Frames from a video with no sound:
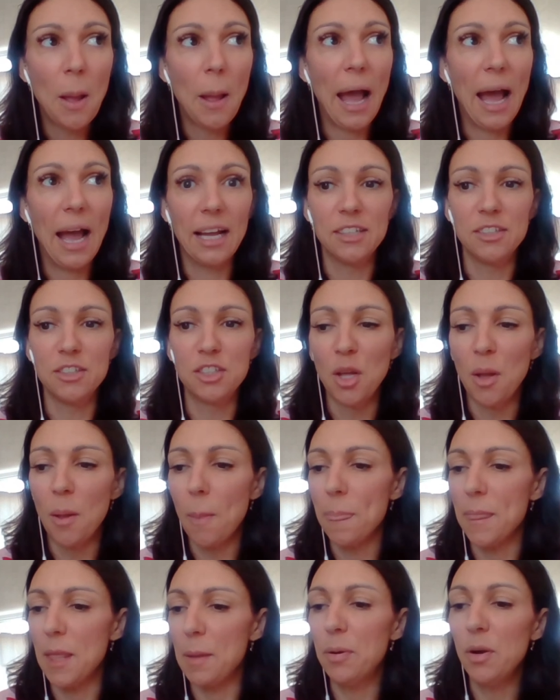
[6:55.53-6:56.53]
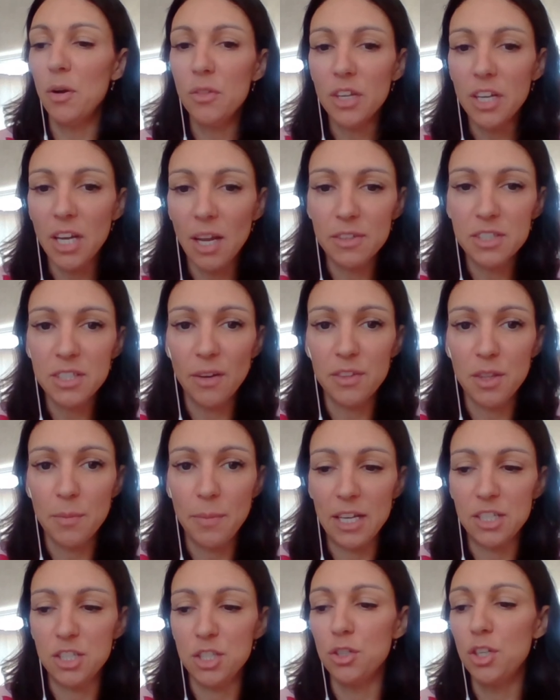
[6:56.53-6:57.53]
and you pull the covers over the
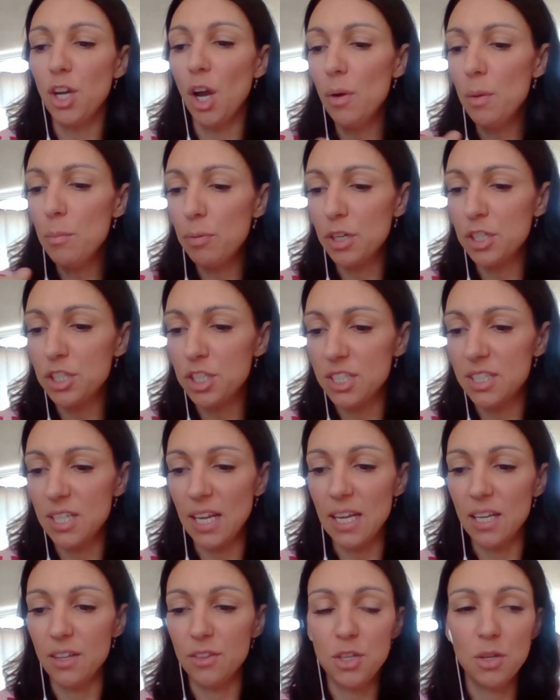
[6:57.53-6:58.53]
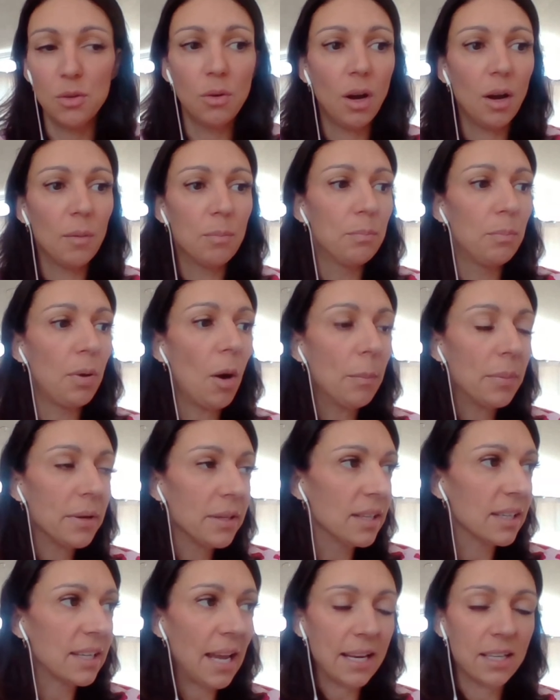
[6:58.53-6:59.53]
bed, you go and brush your teeth, you are popping
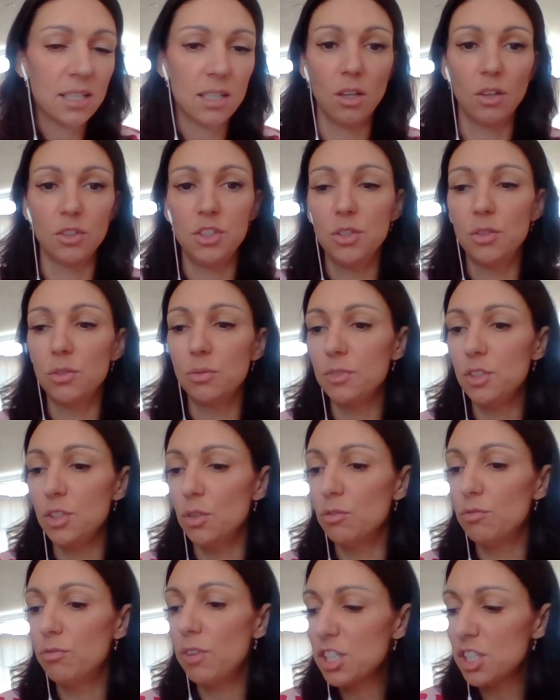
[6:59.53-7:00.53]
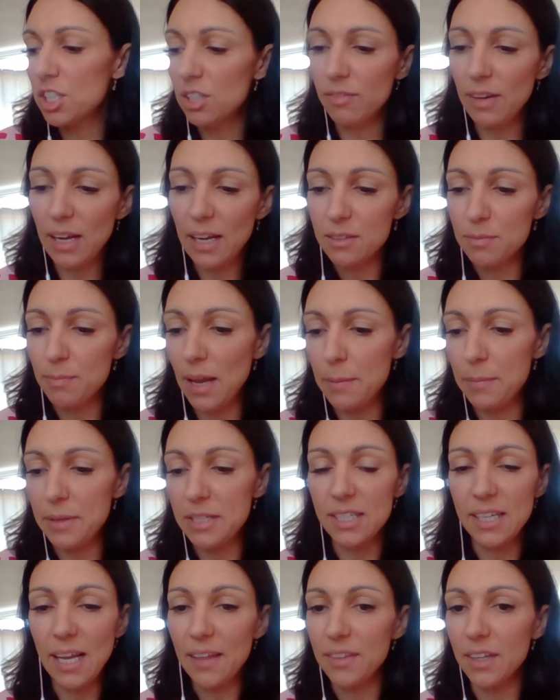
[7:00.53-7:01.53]
the kettle on, you're you're rushing around maybe
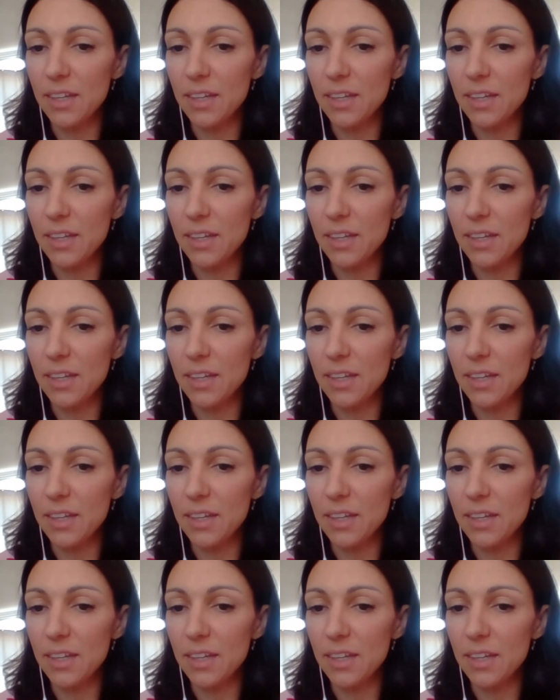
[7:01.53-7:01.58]
to get